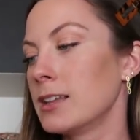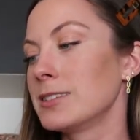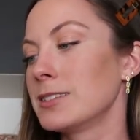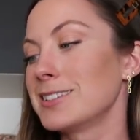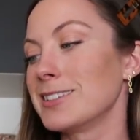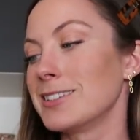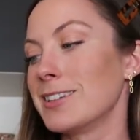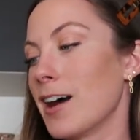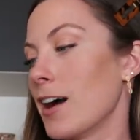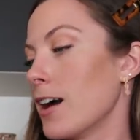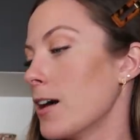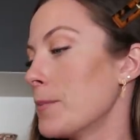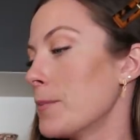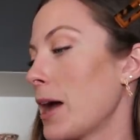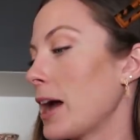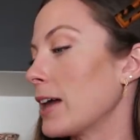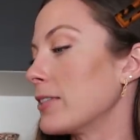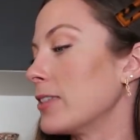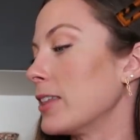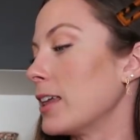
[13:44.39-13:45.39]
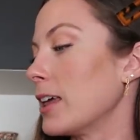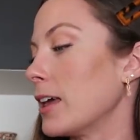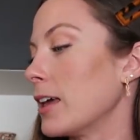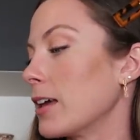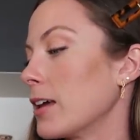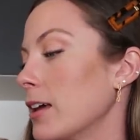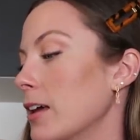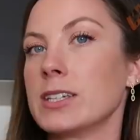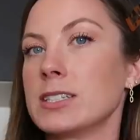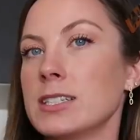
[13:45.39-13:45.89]
It's not a bad
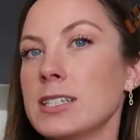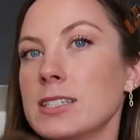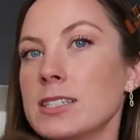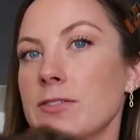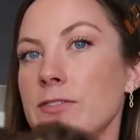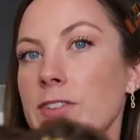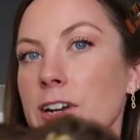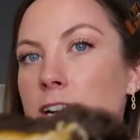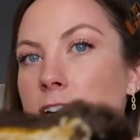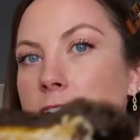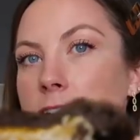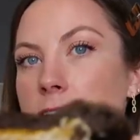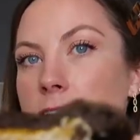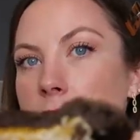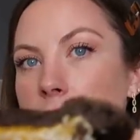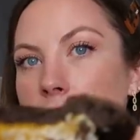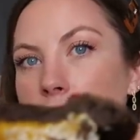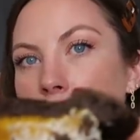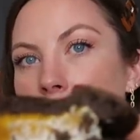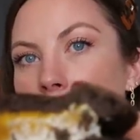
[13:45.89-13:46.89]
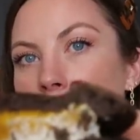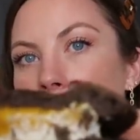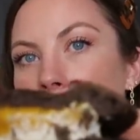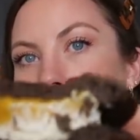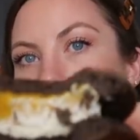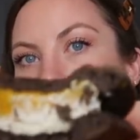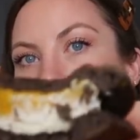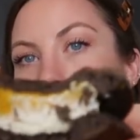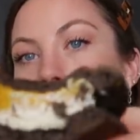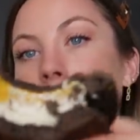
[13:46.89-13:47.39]
thing. This is very
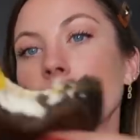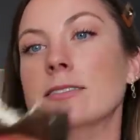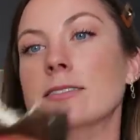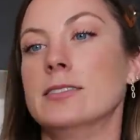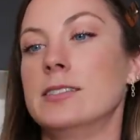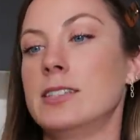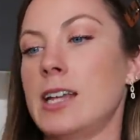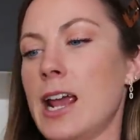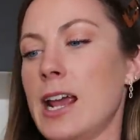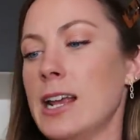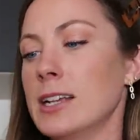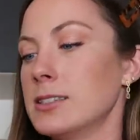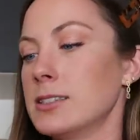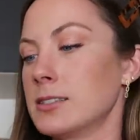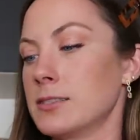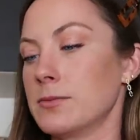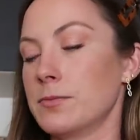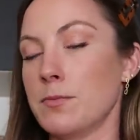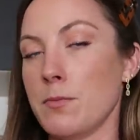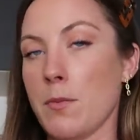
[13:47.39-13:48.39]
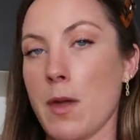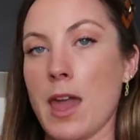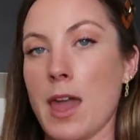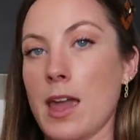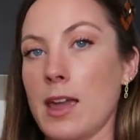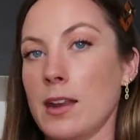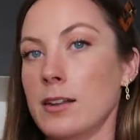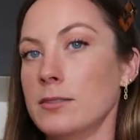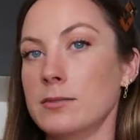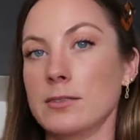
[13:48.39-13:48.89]
delicious. It tastes
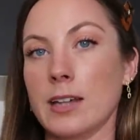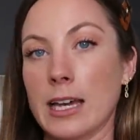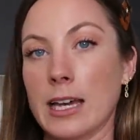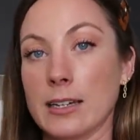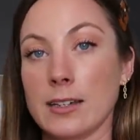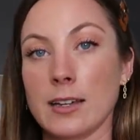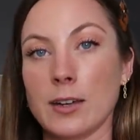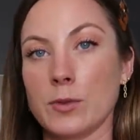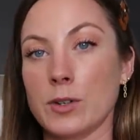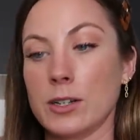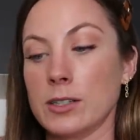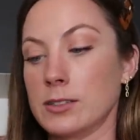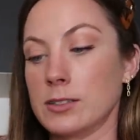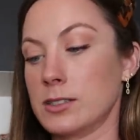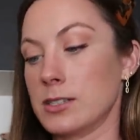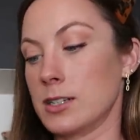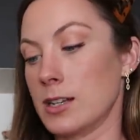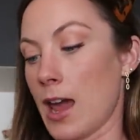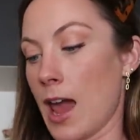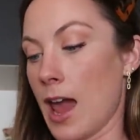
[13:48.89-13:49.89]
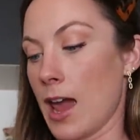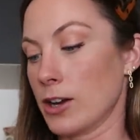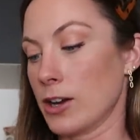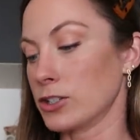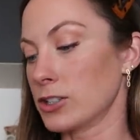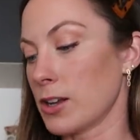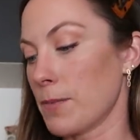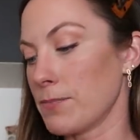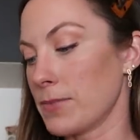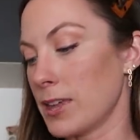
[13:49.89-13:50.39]
made like it was today
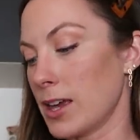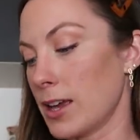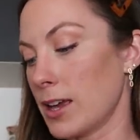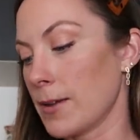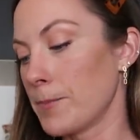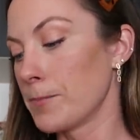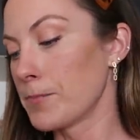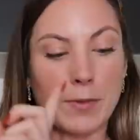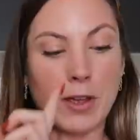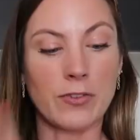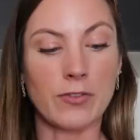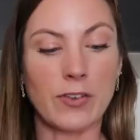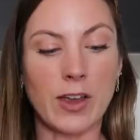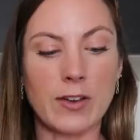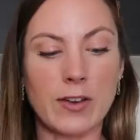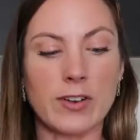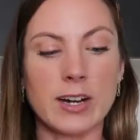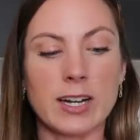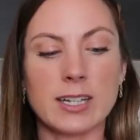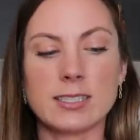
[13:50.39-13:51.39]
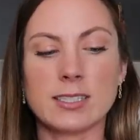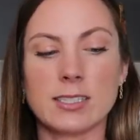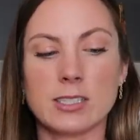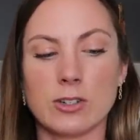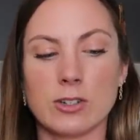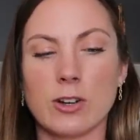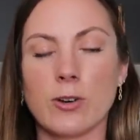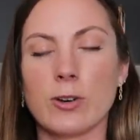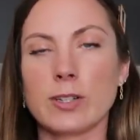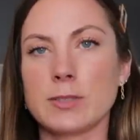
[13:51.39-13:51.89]
or something. My favorite is
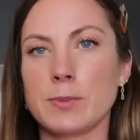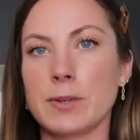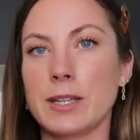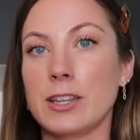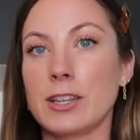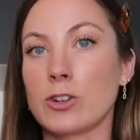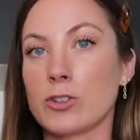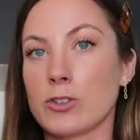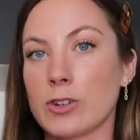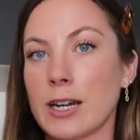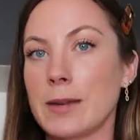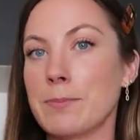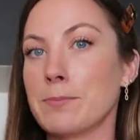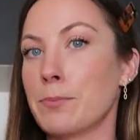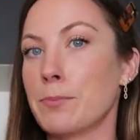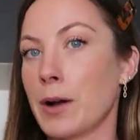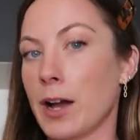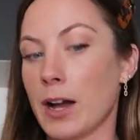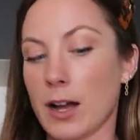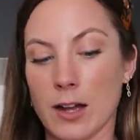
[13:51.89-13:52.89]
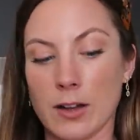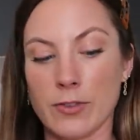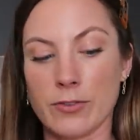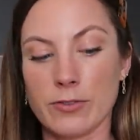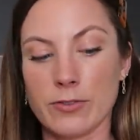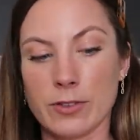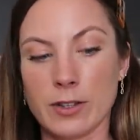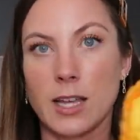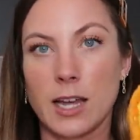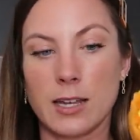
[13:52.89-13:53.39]
still going to be the cream puff
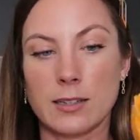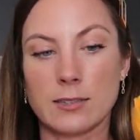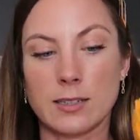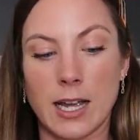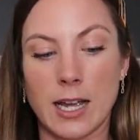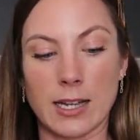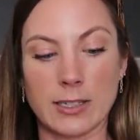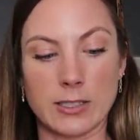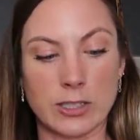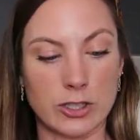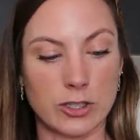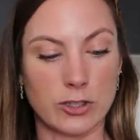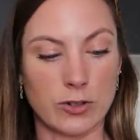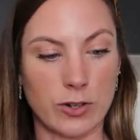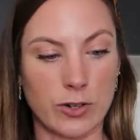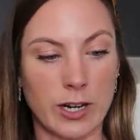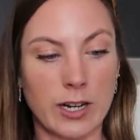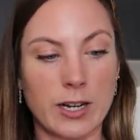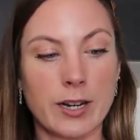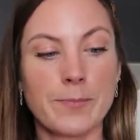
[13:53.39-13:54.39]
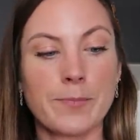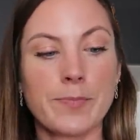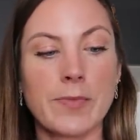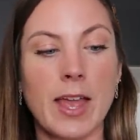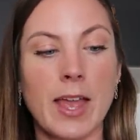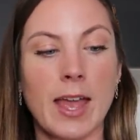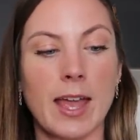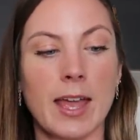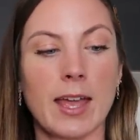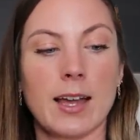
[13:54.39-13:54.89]
that I destroyed,
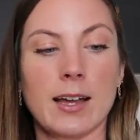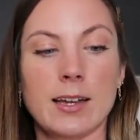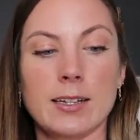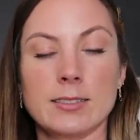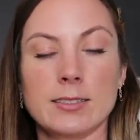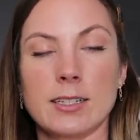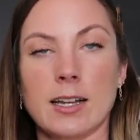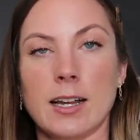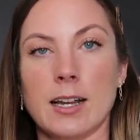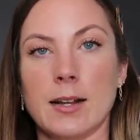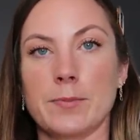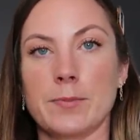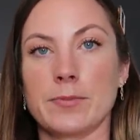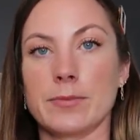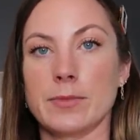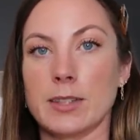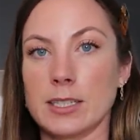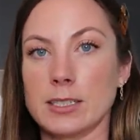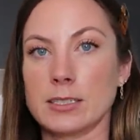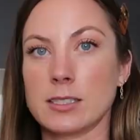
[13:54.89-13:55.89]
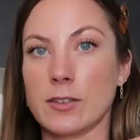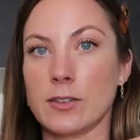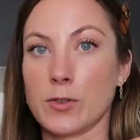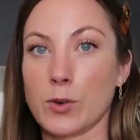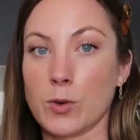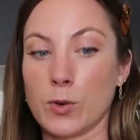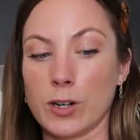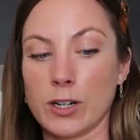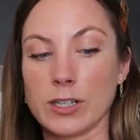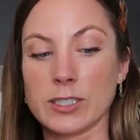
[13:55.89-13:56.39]
and um, this of
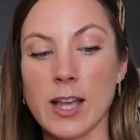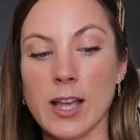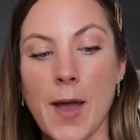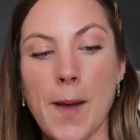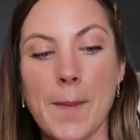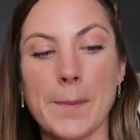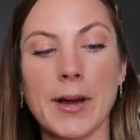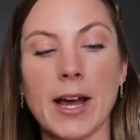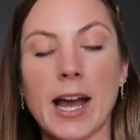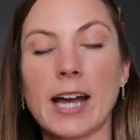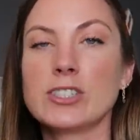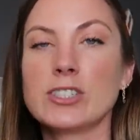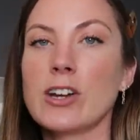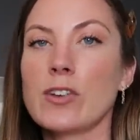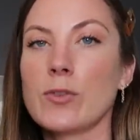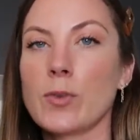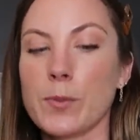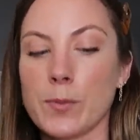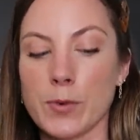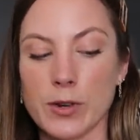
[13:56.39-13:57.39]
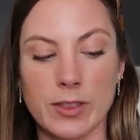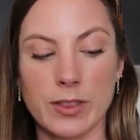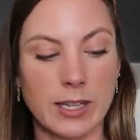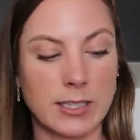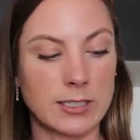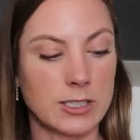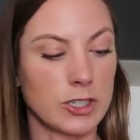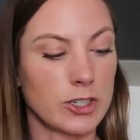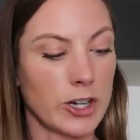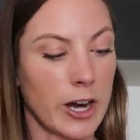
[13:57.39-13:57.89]
course, but I do have one more
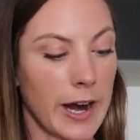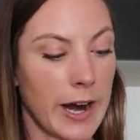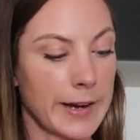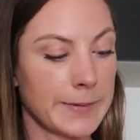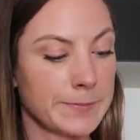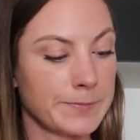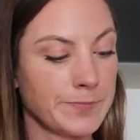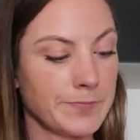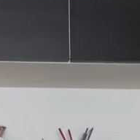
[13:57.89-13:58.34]
thing to try.